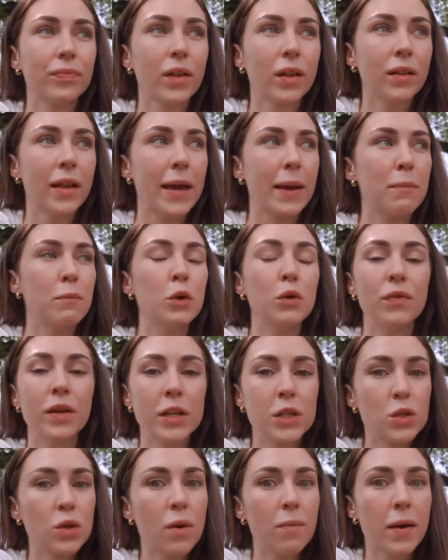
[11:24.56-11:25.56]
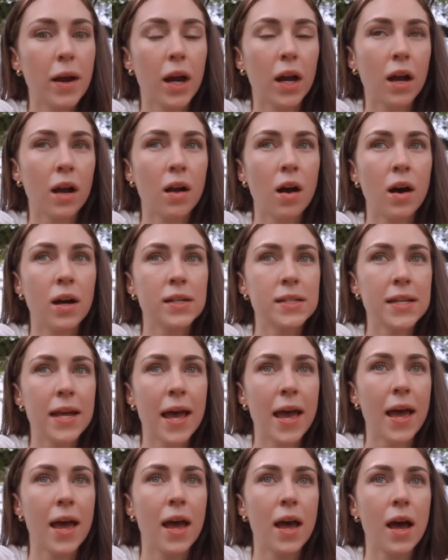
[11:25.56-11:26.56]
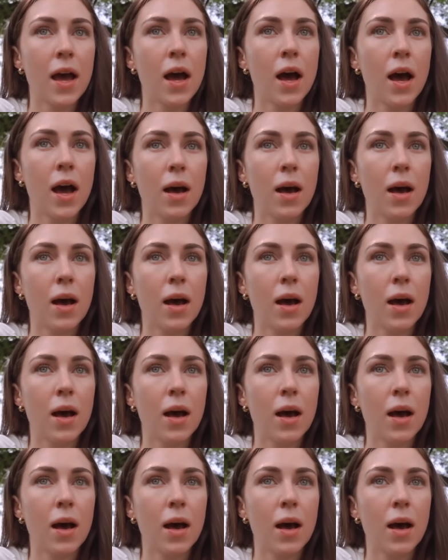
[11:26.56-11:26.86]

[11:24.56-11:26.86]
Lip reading: like moving to America content,